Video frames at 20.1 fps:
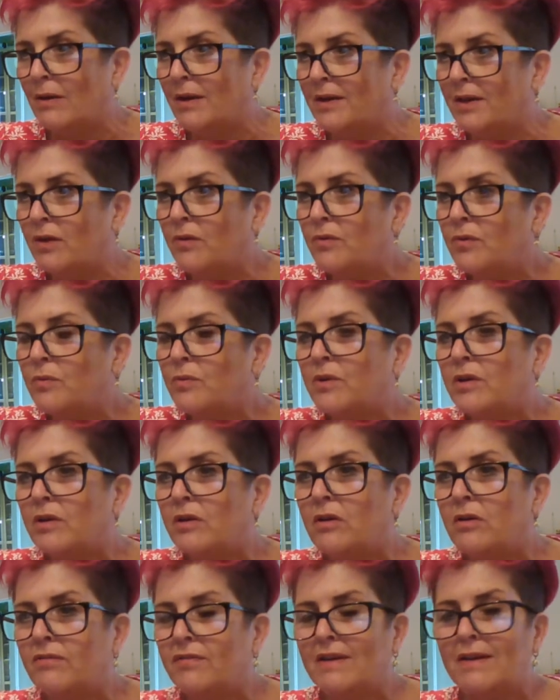I know there were a
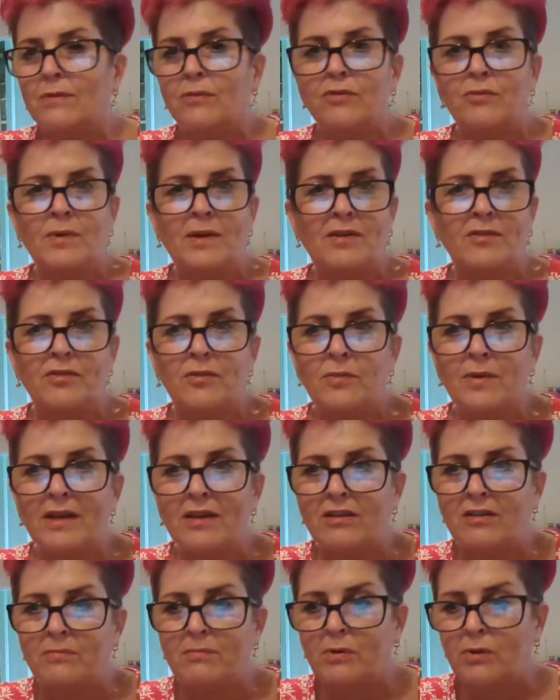lot of flowers went to
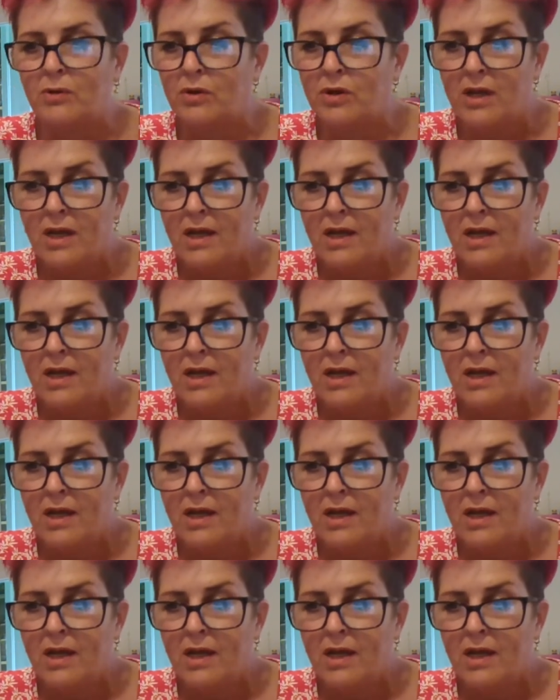waste, but